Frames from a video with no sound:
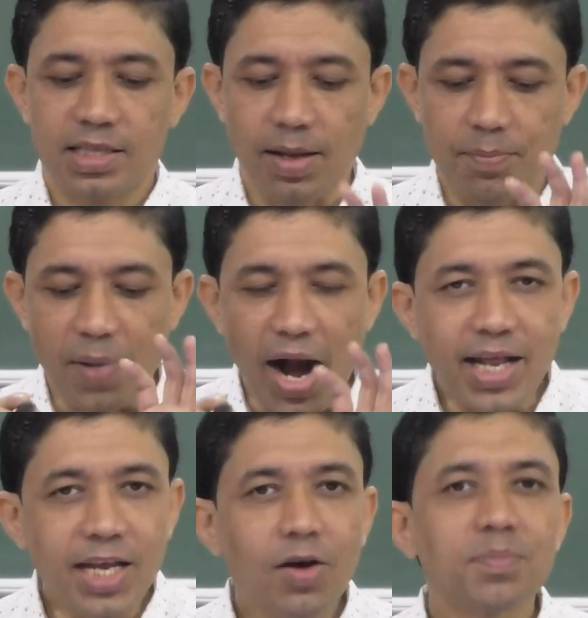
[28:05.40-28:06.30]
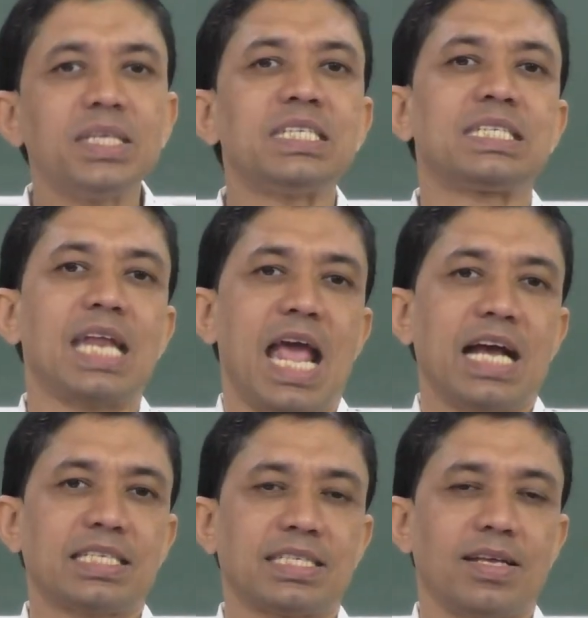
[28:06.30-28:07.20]
the burden of this
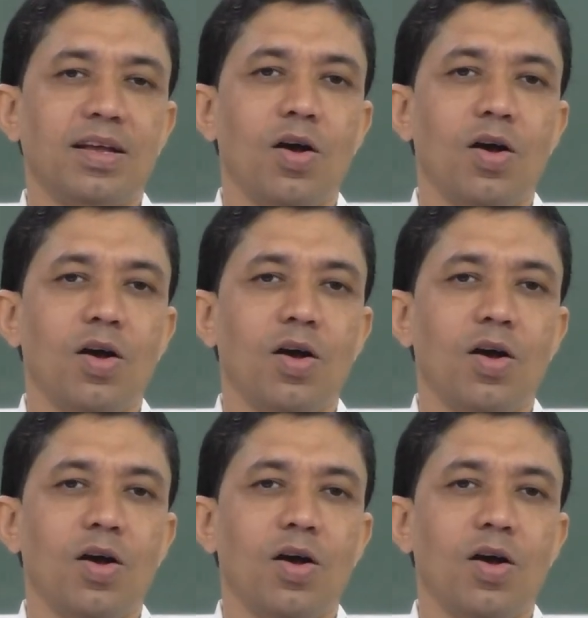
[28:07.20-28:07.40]
tax